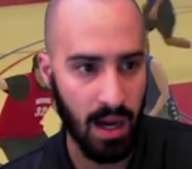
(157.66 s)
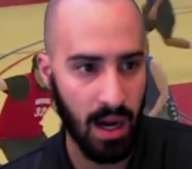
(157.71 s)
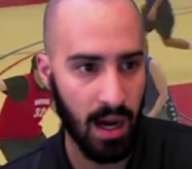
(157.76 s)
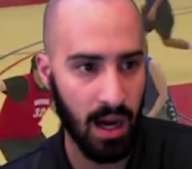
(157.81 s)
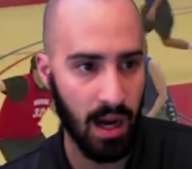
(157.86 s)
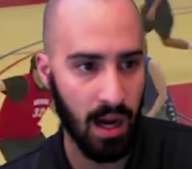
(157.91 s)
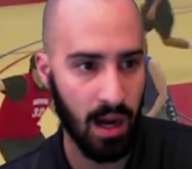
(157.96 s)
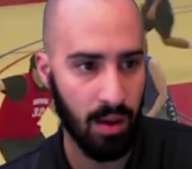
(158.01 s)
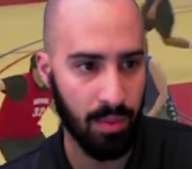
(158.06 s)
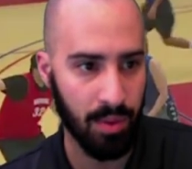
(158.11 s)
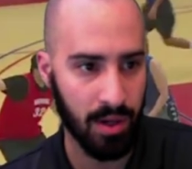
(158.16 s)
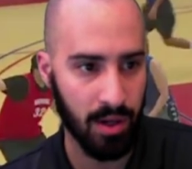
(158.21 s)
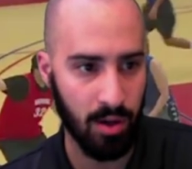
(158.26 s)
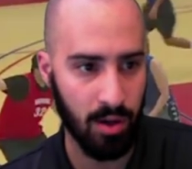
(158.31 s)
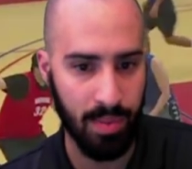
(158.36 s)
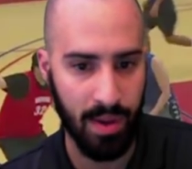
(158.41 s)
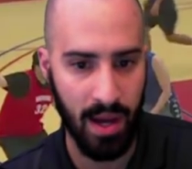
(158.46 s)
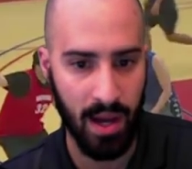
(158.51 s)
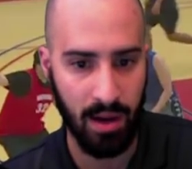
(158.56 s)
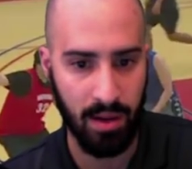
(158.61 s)
We're going to
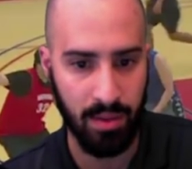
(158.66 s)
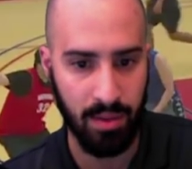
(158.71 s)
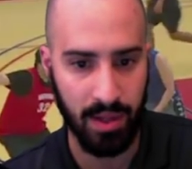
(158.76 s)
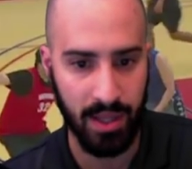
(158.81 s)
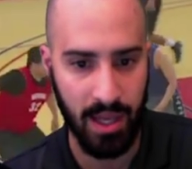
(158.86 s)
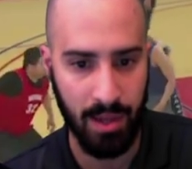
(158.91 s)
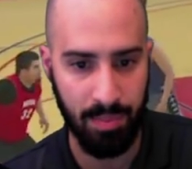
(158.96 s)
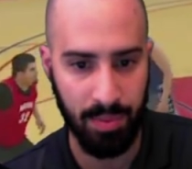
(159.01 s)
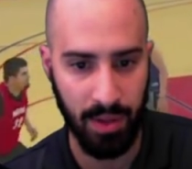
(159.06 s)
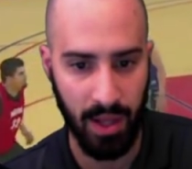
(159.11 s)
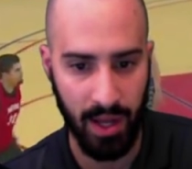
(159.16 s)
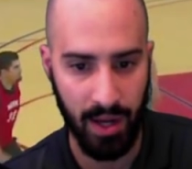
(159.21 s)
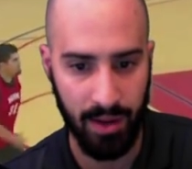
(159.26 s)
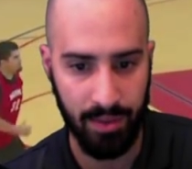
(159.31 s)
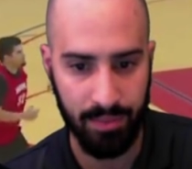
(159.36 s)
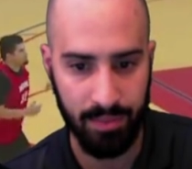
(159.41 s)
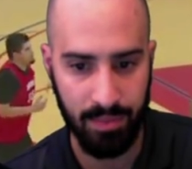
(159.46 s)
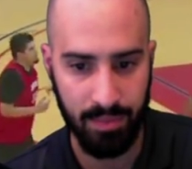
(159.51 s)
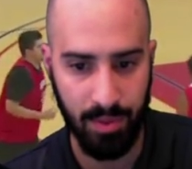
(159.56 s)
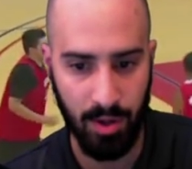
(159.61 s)
go back, keep playing
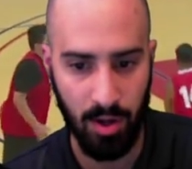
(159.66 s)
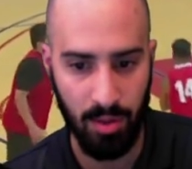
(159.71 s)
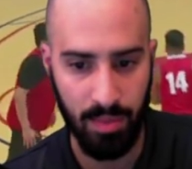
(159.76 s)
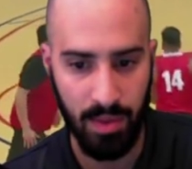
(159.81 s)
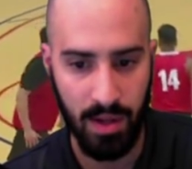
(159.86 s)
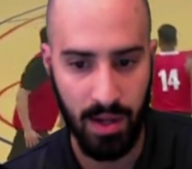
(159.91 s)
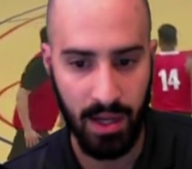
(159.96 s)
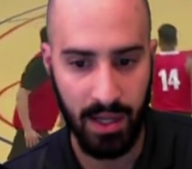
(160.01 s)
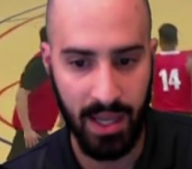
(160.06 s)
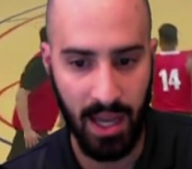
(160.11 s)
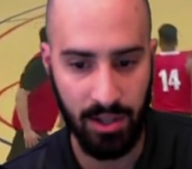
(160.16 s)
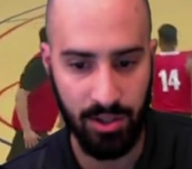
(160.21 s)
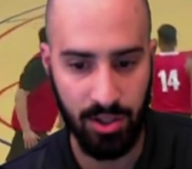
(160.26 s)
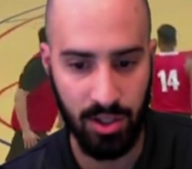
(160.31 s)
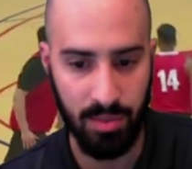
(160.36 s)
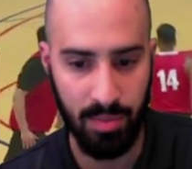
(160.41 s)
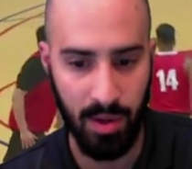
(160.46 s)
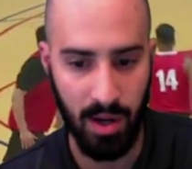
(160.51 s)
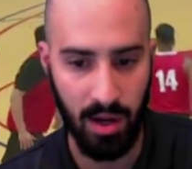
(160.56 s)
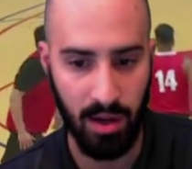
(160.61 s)
it. Boom.
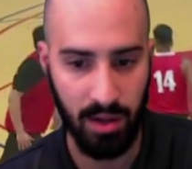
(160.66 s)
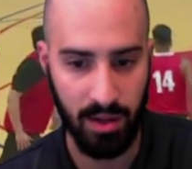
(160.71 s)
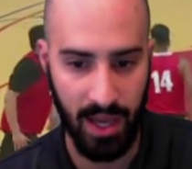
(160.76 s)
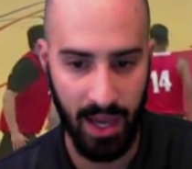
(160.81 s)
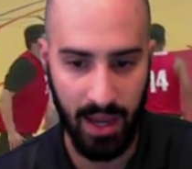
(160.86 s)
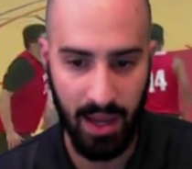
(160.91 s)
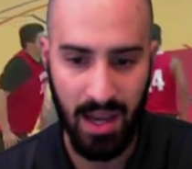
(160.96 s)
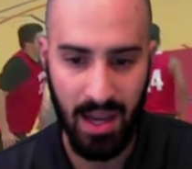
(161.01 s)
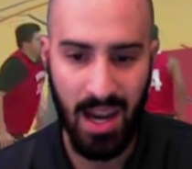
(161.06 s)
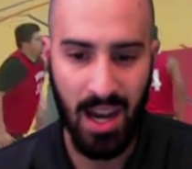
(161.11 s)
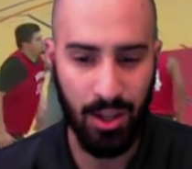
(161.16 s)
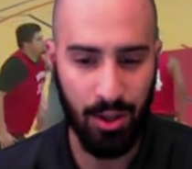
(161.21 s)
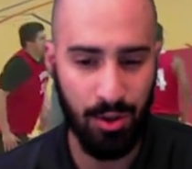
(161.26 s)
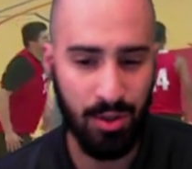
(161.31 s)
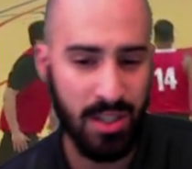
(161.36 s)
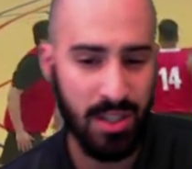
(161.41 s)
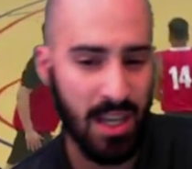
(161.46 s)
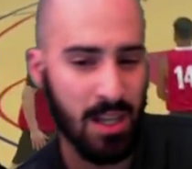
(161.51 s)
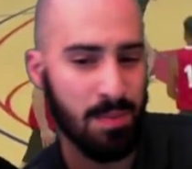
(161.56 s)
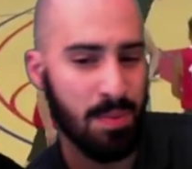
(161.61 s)
Catches the ball, okay? You
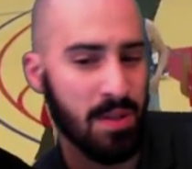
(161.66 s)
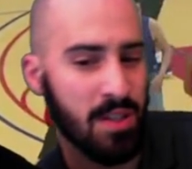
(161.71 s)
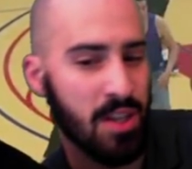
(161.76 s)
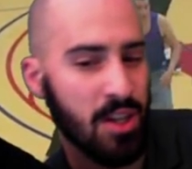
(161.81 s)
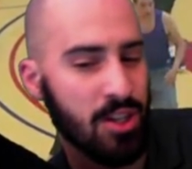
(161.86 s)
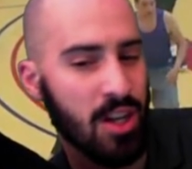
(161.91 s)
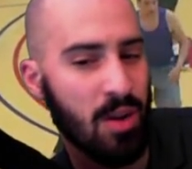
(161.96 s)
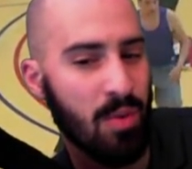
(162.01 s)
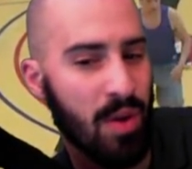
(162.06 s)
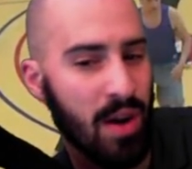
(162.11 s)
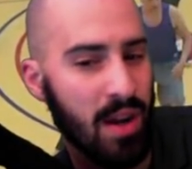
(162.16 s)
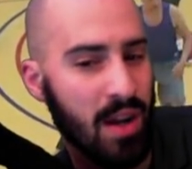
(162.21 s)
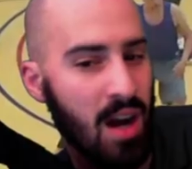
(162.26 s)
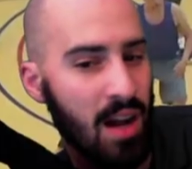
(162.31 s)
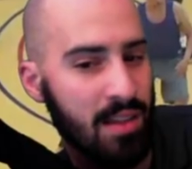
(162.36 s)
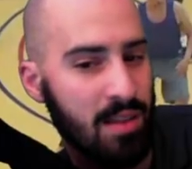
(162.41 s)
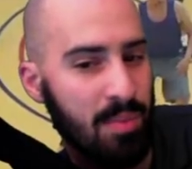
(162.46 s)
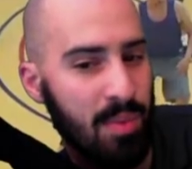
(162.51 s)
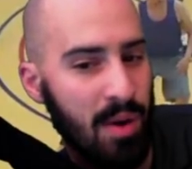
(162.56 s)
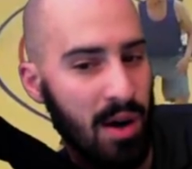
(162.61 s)
see his positioning where he
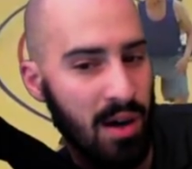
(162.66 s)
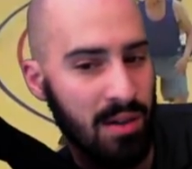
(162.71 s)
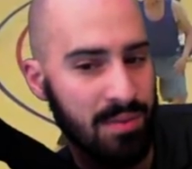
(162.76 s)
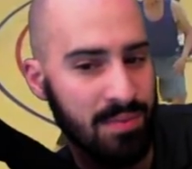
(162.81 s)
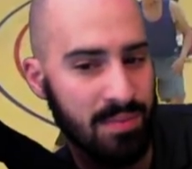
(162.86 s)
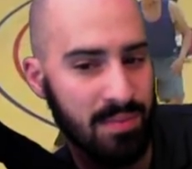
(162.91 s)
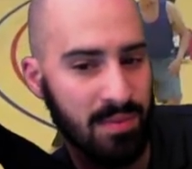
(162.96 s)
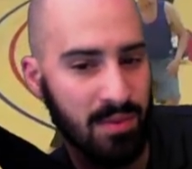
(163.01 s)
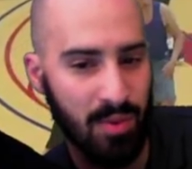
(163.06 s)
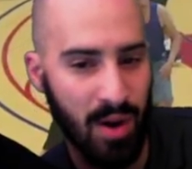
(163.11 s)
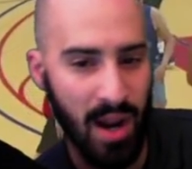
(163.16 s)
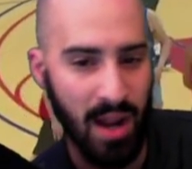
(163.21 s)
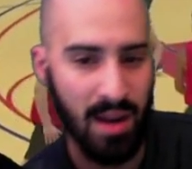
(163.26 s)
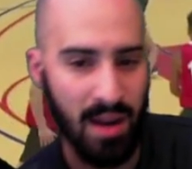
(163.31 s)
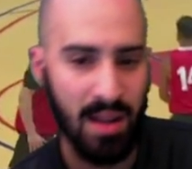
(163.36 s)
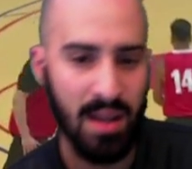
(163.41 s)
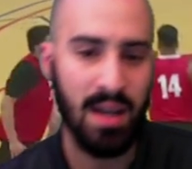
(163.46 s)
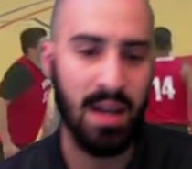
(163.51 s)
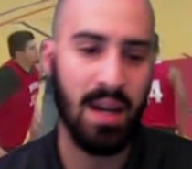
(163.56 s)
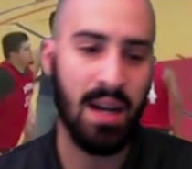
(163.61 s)
caught the ball, right?